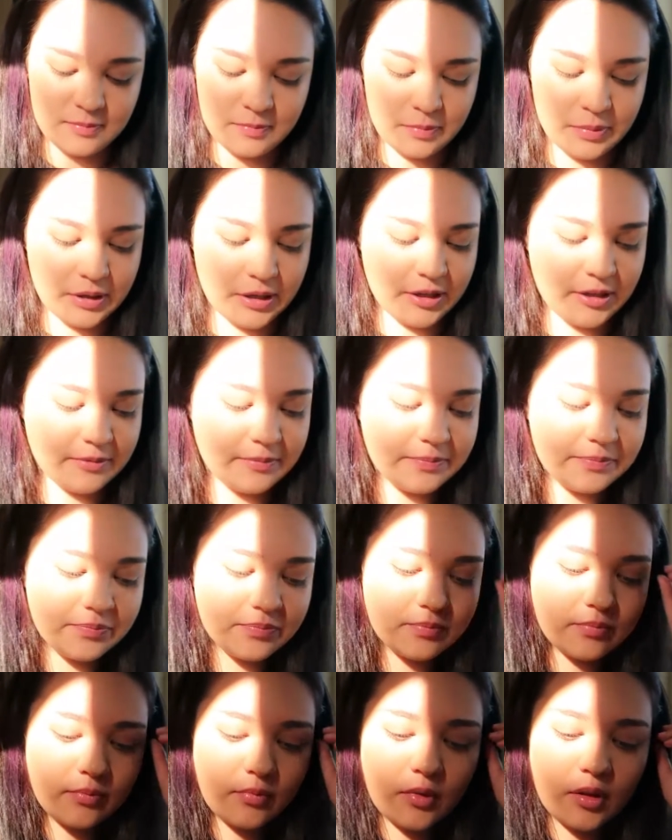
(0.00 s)
But
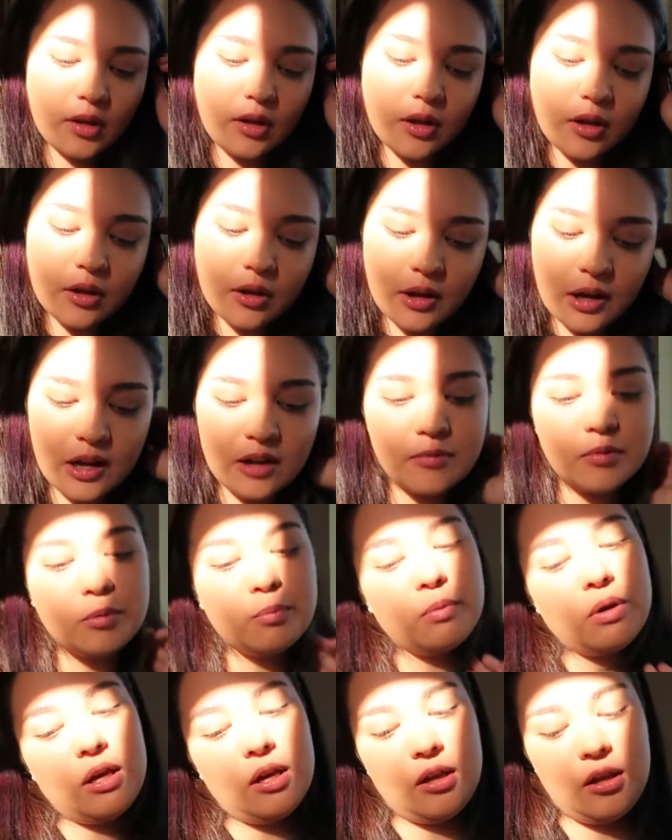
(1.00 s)
I've
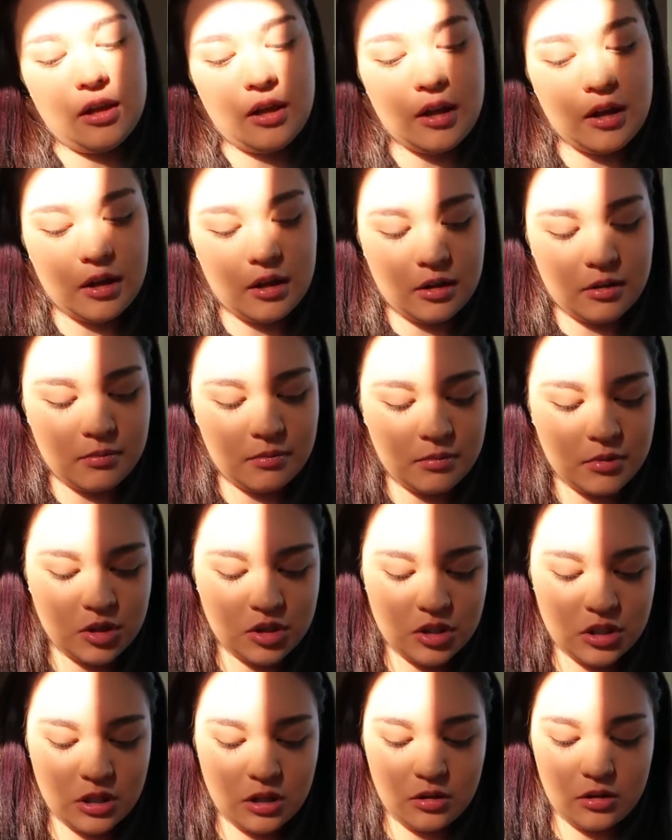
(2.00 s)
been making
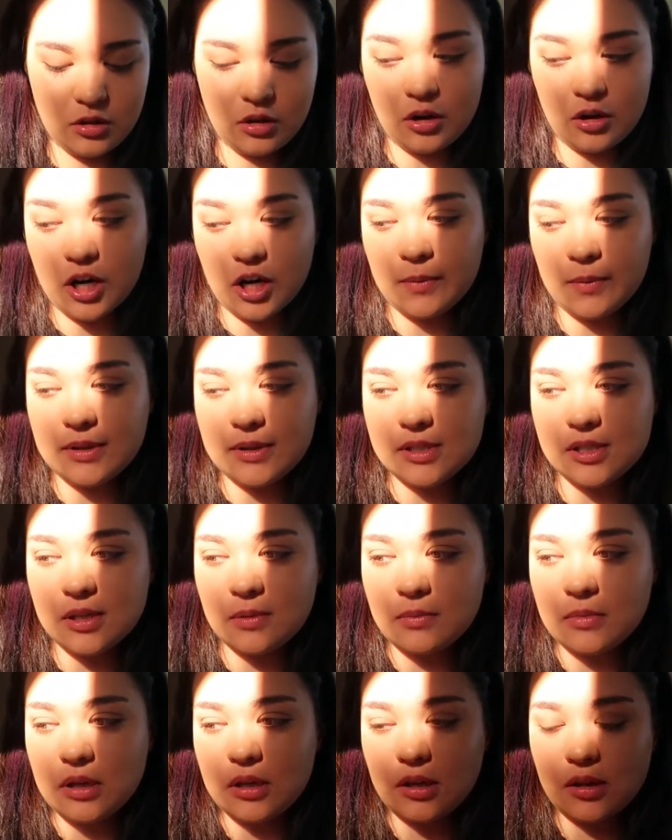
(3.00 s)
Michelle and Carmen
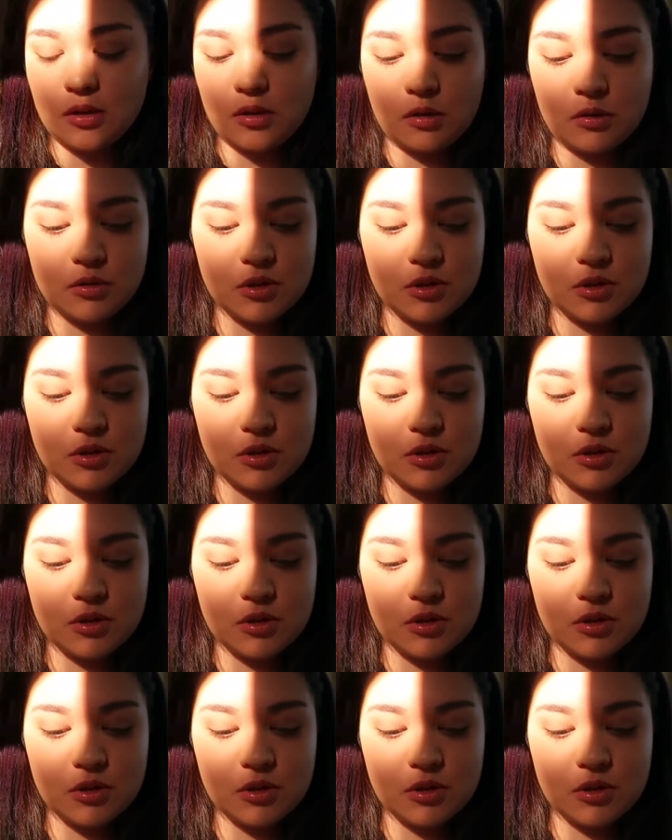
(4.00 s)
something a little